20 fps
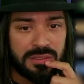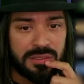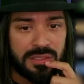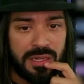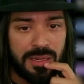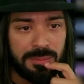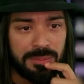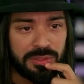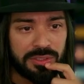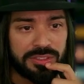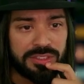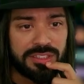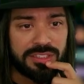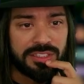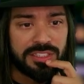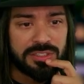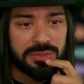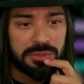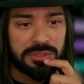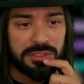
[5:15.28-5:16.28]
I'm looking at
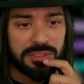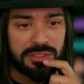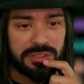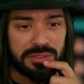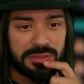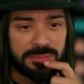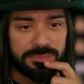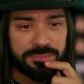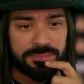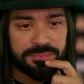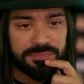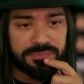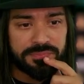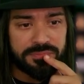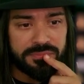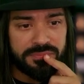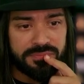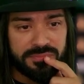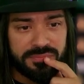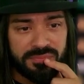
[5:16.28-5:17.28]
this one here.
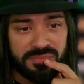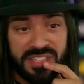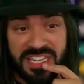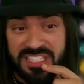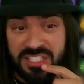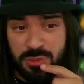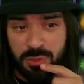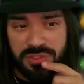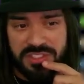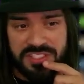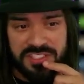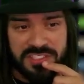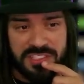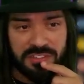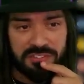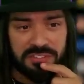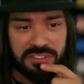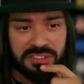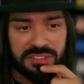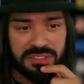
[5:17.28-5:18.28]
That's
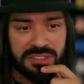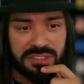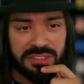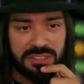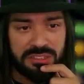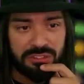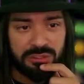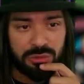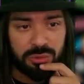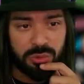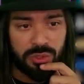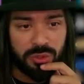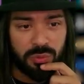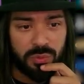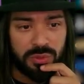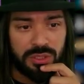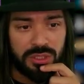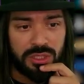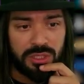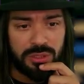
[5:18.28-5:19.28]
27,
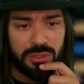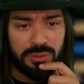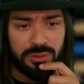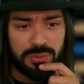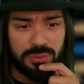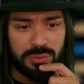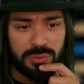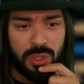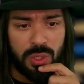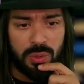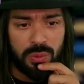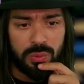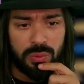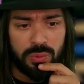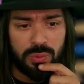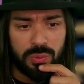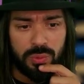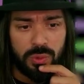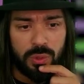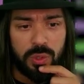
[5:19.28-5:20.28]
21.
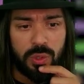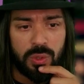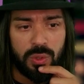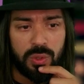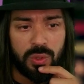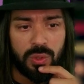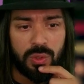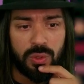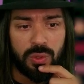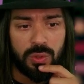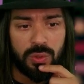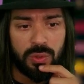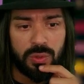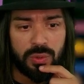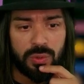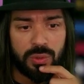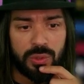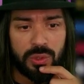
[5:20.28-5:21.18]
Oh.